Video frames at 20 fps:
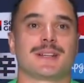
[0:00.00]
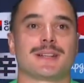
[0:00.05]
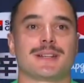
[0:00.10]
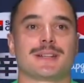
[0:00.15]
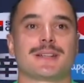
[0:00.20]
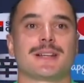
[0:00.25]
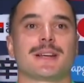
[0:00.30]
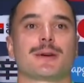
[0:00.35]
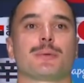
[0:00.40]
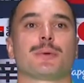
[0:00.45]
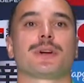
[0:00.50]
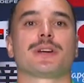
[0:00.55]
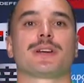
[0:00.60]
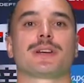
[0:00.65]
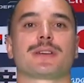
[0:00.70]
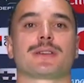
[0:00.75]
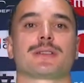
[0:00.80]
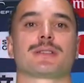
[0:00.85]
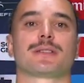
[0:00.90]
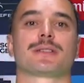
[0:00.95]
yeah,
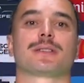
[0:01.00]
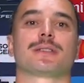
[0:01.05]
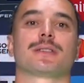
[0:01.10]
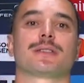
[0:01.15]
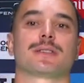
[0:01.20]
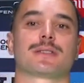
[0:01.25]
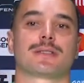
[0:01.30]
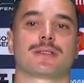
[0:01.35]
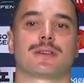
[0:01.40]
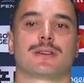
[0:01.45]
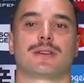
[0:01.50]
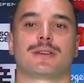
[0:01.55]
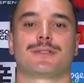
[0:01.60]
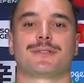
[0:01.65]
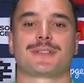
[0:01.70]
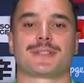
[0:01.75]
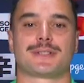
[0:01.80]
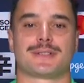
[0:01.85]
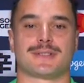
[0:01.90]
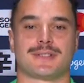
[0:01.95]
we're
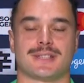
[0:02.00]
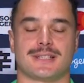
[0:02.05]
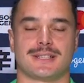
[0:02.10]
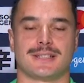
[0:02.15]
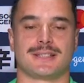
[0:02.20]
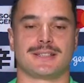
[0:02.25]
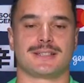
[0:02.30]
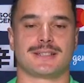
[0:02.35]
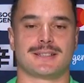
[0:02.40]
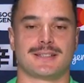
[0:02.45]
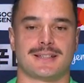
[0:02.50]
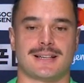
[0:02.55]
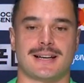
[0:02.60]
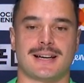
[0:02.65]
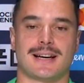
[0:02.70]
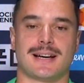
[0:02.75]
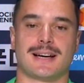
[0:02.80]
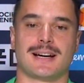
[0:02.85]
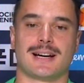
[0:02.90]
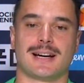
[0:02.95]
obviously
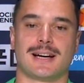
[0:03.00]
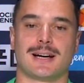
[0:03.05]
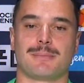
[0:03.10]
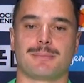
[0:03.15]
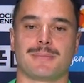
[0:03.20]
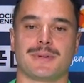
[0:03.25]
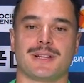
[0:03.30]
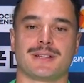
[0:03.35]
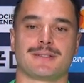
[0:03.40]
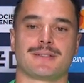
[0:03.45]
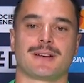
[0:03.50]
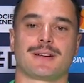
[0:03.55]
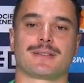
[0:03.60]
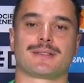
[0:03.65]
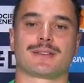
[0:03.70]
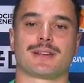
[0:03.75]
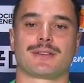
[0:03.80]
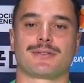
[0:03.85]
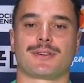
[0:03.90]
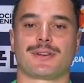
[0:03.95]
um, it does
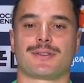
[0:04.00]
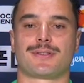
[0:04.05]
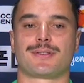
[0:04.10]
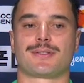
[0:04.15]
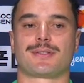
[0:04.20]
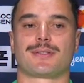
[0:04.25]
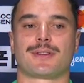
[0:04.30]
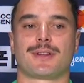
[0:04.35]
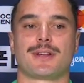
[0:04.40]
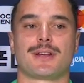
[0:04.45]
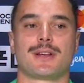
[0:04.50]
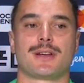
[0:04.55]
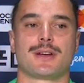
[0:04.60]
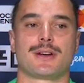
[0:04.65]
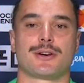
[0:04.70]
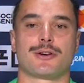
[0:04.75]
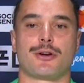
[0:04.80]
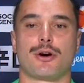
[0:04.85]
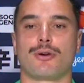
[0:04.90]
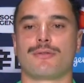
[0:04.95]
give us
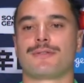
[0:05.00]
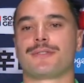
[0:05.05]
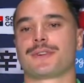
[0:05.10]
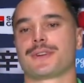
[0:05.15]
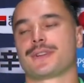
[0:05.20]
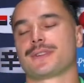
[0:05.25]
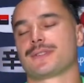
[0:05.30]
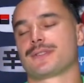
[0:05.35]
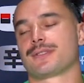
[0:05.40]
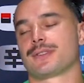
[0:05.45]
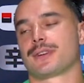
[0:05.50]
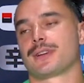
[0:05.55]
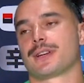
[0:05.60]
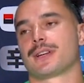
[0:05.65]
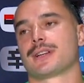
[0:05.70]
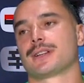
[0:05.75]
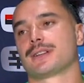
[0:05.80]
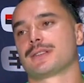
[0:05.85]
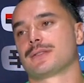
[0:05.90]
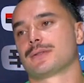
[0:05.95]
confidence
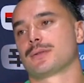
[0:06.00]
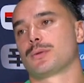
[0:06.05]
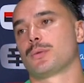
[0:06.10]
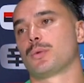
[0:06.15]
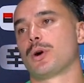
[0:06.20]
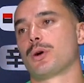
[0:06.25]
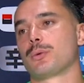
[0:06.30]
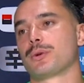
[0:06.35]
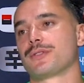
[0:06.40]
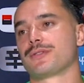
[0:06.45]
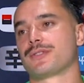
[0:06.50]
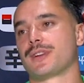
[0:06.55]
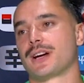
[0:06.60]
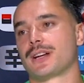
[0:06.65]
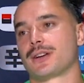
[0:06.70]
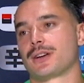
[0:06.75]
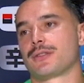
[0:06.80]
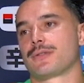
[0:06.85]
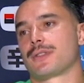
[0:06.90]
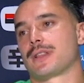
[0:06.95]
in what we've
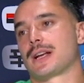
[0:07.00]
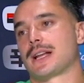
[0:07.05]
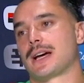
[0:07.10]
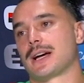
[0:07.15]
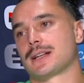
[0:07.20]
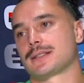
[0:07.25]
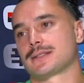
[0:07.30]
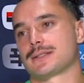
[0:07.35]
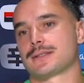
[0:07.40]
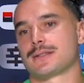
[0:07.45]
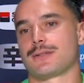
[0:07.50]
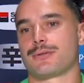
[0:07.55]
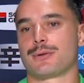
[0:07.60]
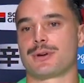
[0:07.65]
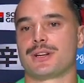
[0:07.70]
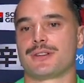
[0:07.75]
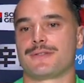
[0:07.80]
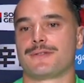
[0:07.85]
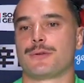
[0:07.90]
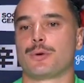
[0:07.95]
done over the last three
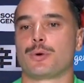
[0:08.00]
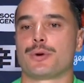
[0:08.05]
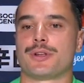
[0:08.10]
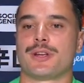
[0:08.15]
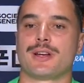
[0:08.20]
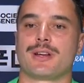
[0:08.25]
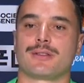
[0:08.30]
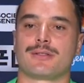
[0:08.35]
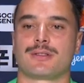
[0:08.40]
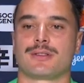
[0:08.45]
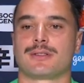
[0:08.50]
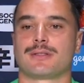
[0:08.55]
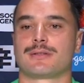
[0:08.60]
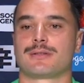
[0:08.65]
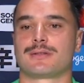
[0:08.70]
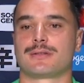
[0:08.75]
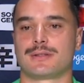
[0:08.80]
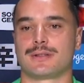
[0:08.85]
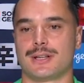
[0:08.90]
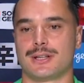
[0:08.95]
to four years in,
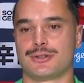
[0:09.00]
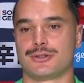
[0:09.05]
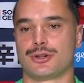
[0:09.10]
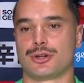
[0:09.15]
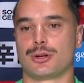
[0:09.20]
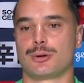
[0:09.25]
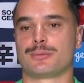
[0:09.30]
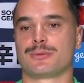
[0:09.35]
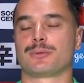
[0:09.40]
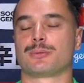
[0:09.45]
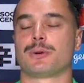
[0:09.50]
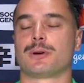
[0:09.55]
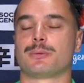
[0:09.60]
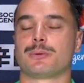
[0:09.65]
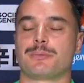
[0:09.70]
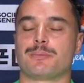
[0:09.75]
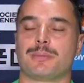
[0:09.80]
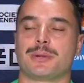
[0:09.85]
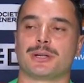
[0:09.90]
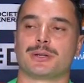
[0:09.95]
in terms of what
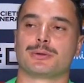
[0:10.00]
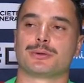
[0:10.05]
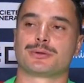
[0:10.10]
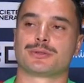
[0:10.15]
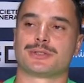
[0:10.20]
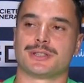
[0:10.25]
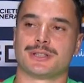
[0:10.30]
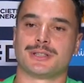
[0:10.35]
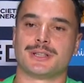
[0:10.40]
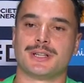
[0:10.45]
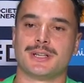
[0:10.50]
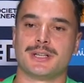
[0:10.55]
we've built and